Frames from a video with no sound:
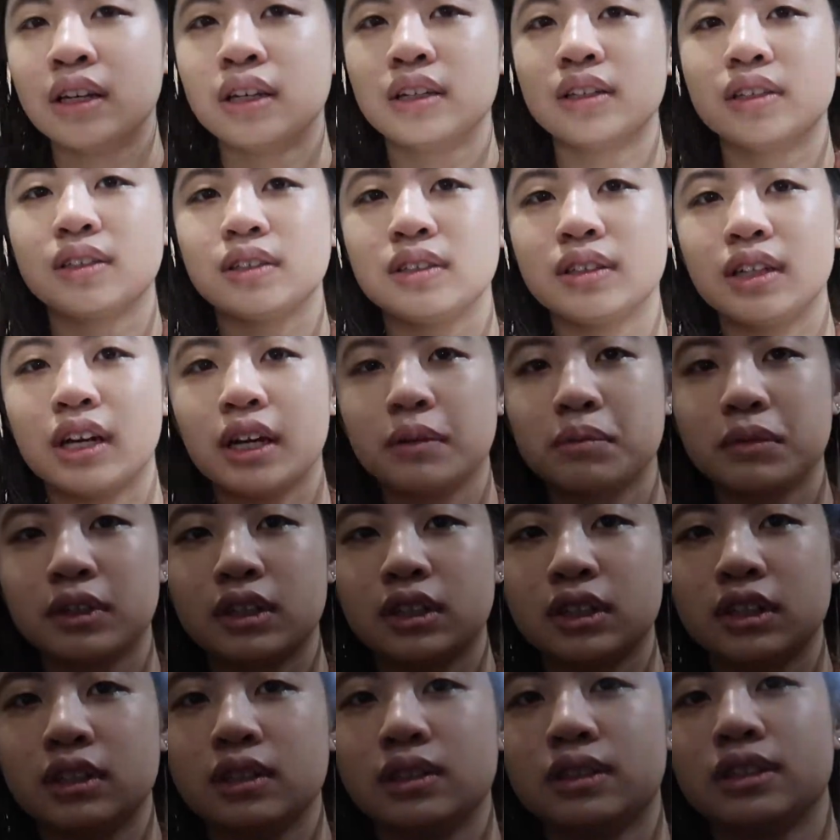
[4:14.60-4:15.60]
So now I'm
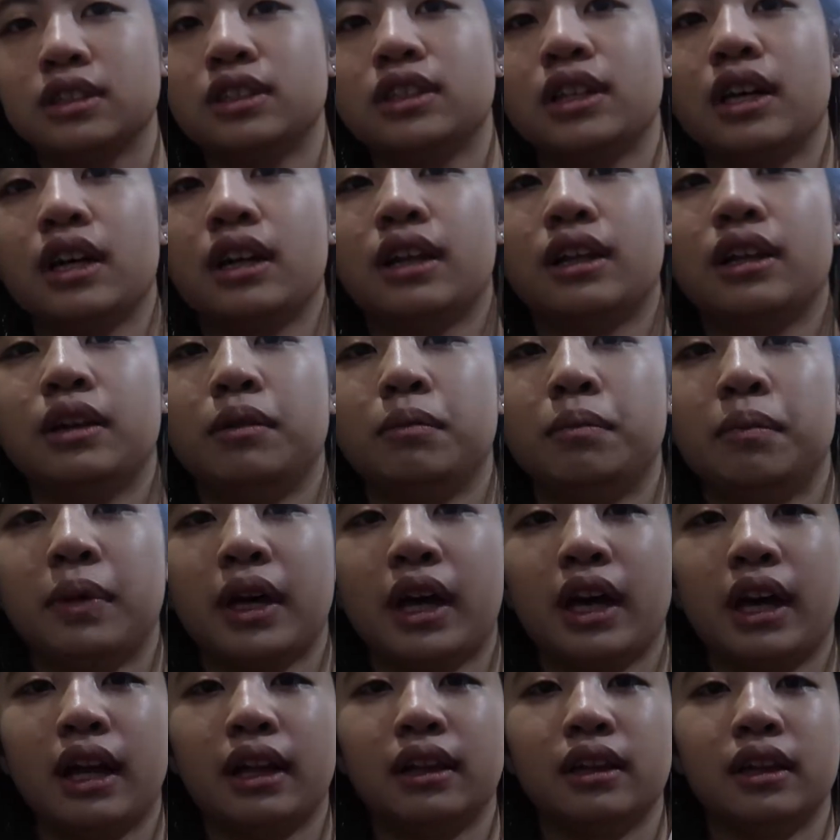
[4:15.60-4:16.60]
gonna use a Jacqueline
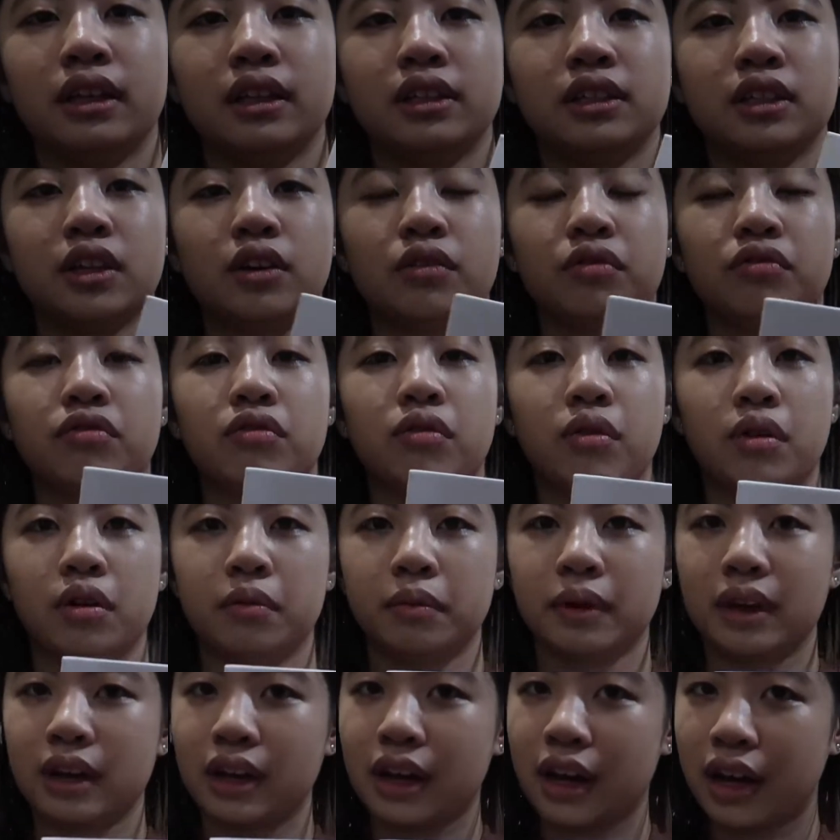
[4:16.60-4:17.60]
palette for
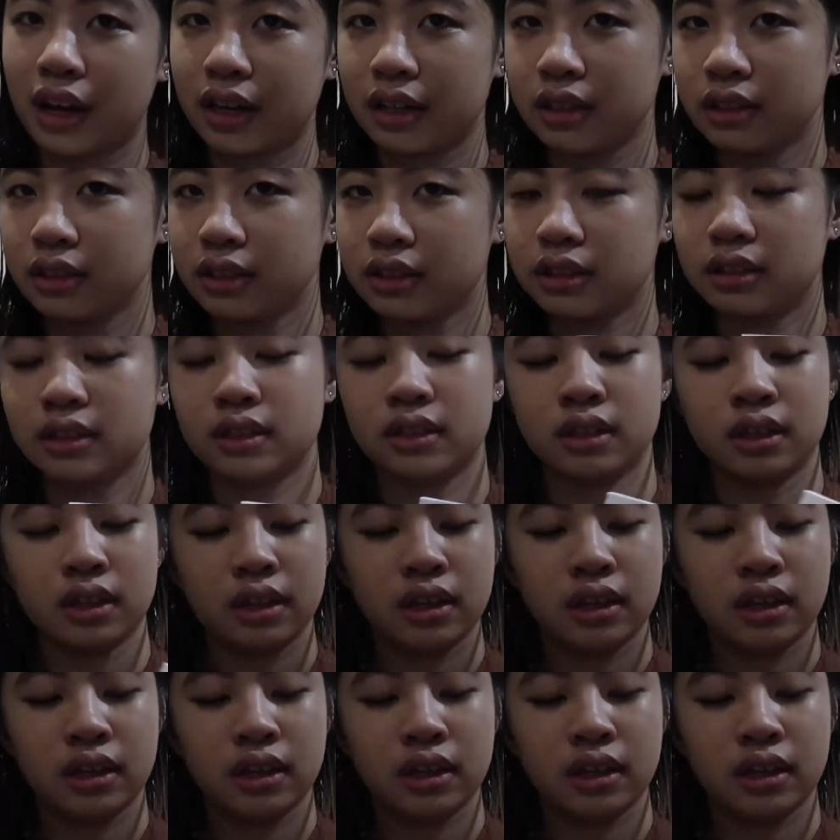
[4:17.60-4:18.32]
my eyes,